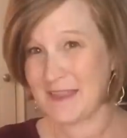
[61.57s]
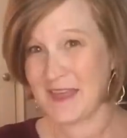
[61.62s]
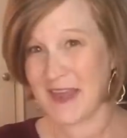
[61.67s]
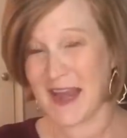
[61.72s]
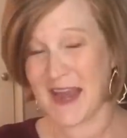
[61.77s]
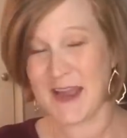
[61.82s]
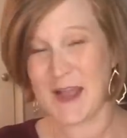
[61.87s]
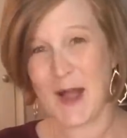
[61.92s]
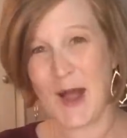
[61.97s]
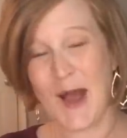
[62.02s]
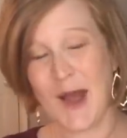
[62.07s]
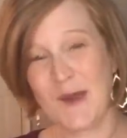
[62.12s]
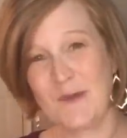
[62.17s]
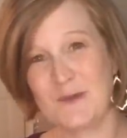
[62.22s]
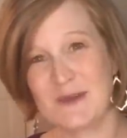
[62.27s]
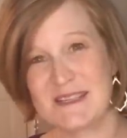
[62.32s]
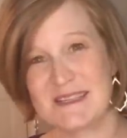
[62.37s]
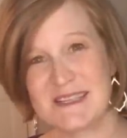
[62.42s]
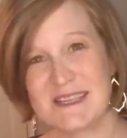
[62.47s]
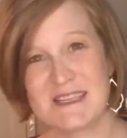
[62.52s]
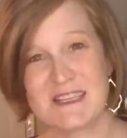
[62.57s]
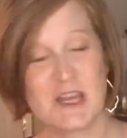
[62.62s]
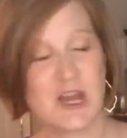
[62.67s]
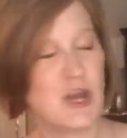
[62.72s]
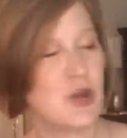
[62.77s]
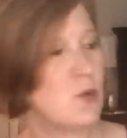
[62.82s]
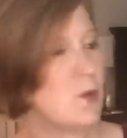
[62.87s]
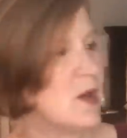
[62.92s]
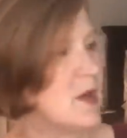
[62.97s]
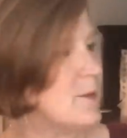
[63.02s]
that I got was this
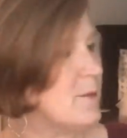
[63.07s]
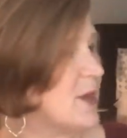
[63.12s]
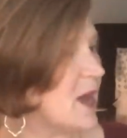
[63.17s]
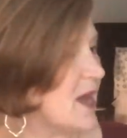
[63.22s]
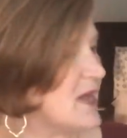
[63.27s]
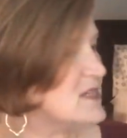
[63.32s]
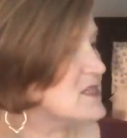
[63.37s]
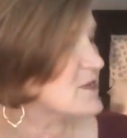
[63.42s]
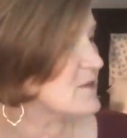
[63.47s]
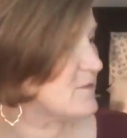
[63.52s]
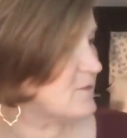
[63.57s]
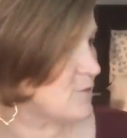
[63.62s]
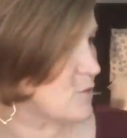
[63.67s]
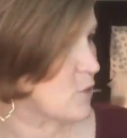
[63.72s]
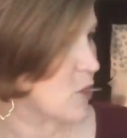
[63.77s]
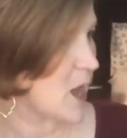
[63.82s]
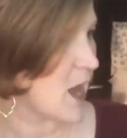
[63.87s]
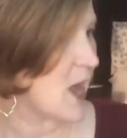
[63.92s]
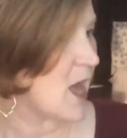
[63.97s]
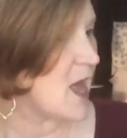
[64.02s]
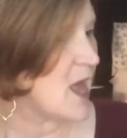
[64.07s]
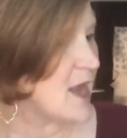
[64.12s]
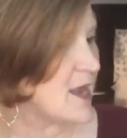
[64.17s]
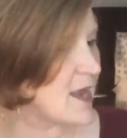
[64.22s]
new one by Sephora.